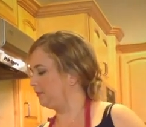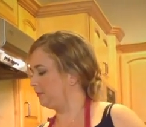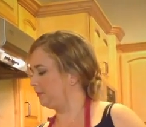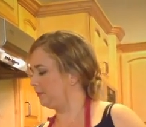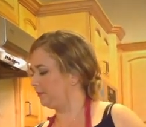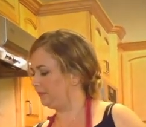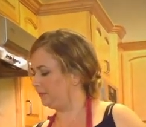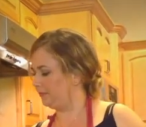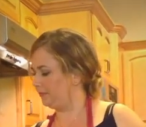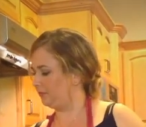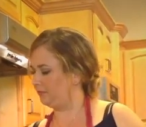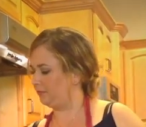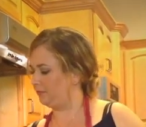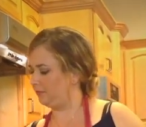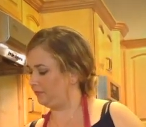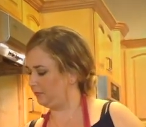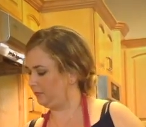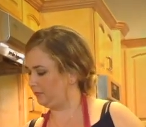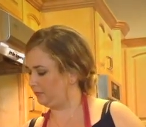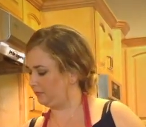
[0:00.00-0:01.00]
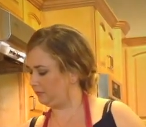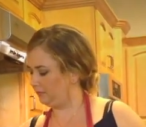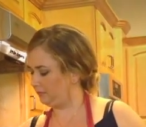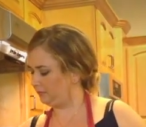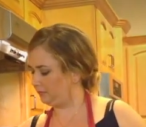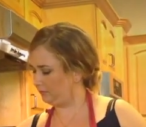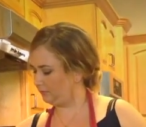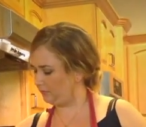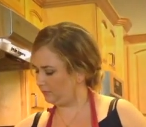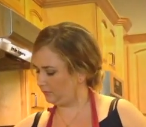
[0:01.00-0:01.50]

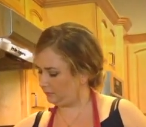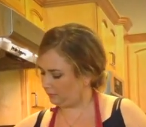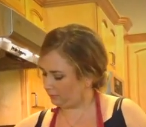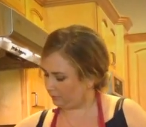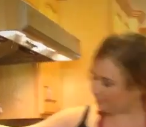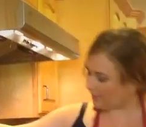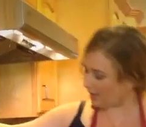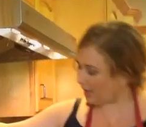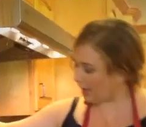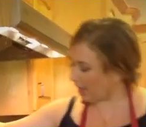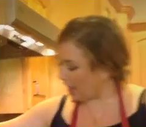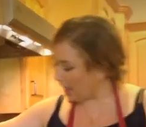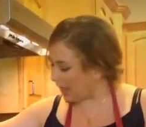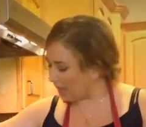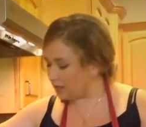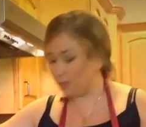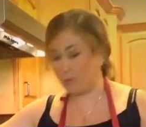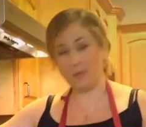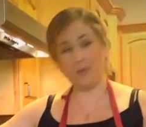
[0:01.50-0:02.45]
(no one is talking)